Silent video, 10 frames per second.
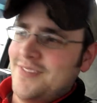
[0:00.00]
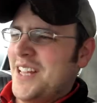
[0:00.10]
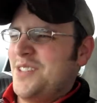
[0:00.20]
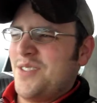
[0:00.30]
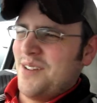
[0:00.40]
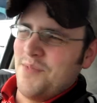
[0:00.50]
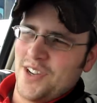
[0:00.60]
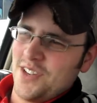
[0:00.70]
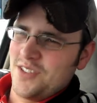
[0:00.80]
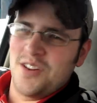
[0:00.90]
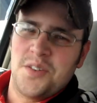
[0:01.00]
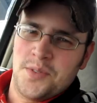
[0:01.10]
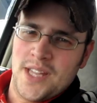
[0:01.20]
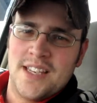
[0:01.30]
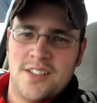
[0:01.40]
That's right, I'm not going to start
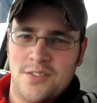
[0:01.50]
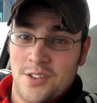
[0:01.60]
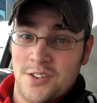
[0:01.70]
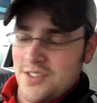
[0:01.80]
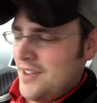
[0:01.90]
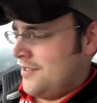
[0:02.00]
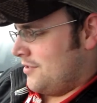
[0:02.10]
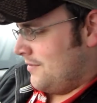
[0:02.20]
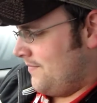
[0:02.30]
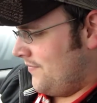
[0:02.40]
doing that until Thursday, so.